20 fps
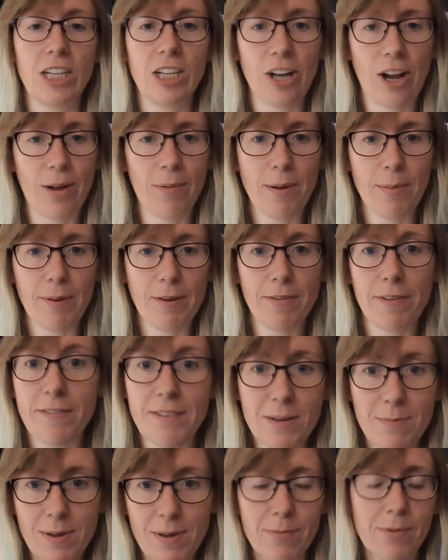maybe
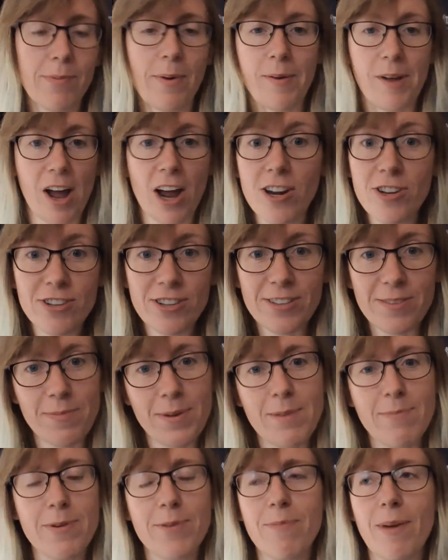50 people, maybe hundreds of
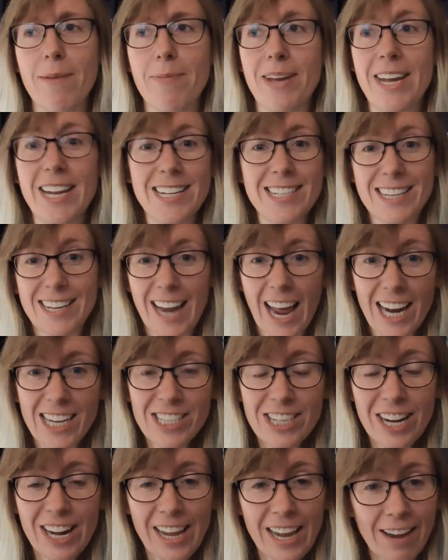people, maybe
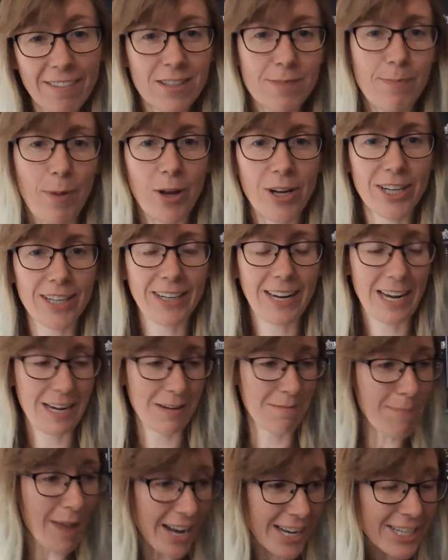internationally. I've spoken
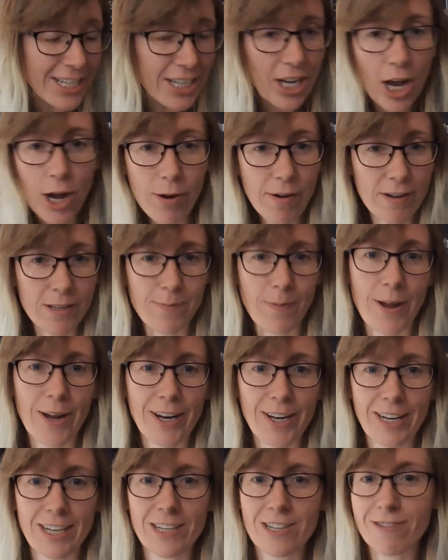in Mexico, I've
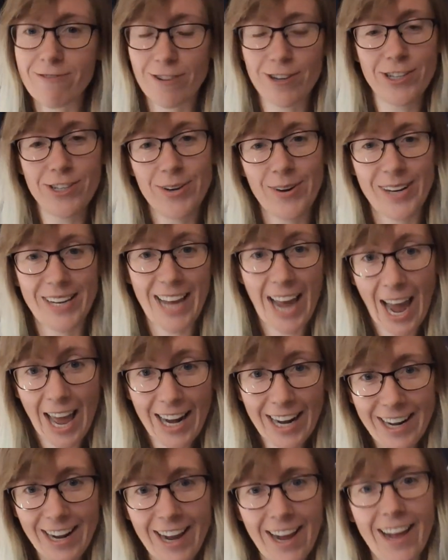spoken in Toronto in
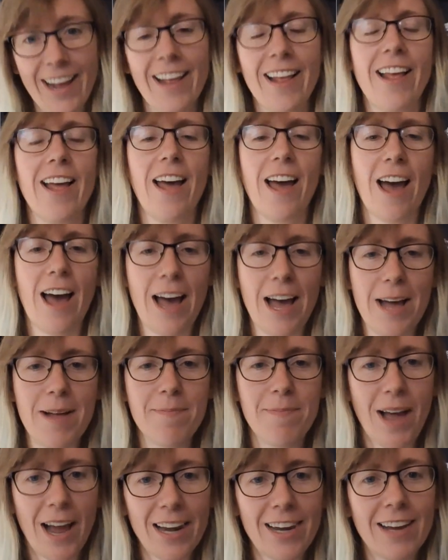Canada.
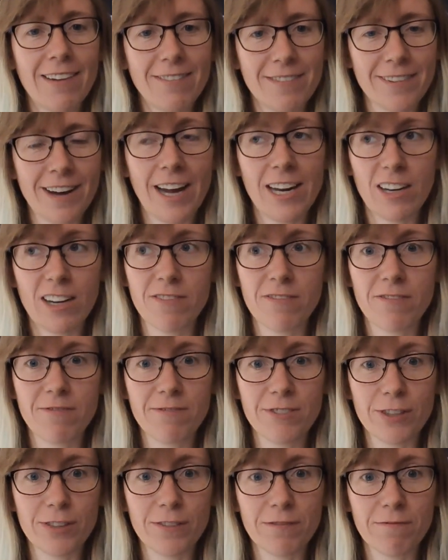I love
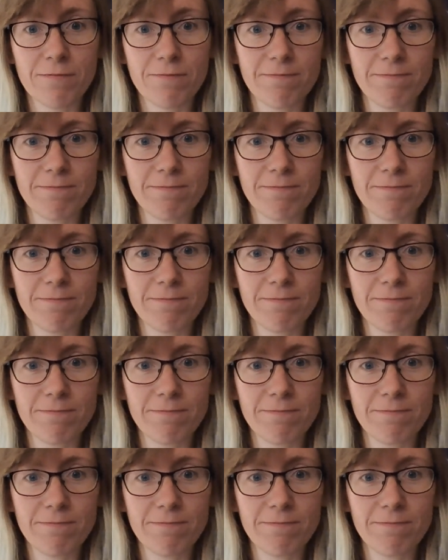sort of